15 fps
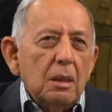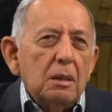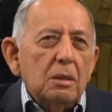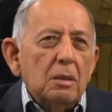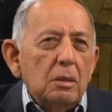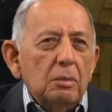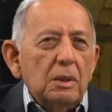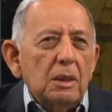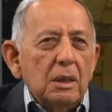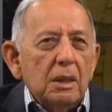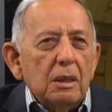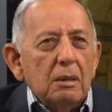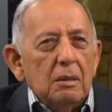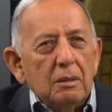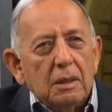guard told me
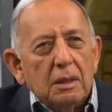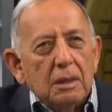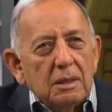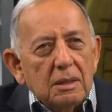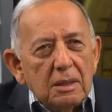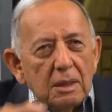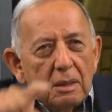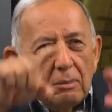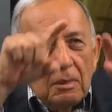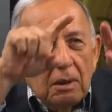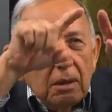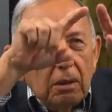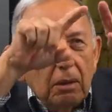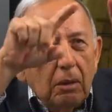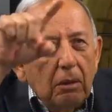later that it
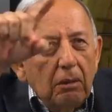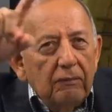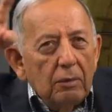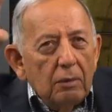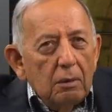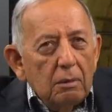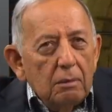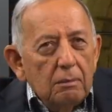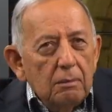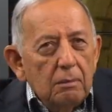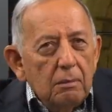seemed oval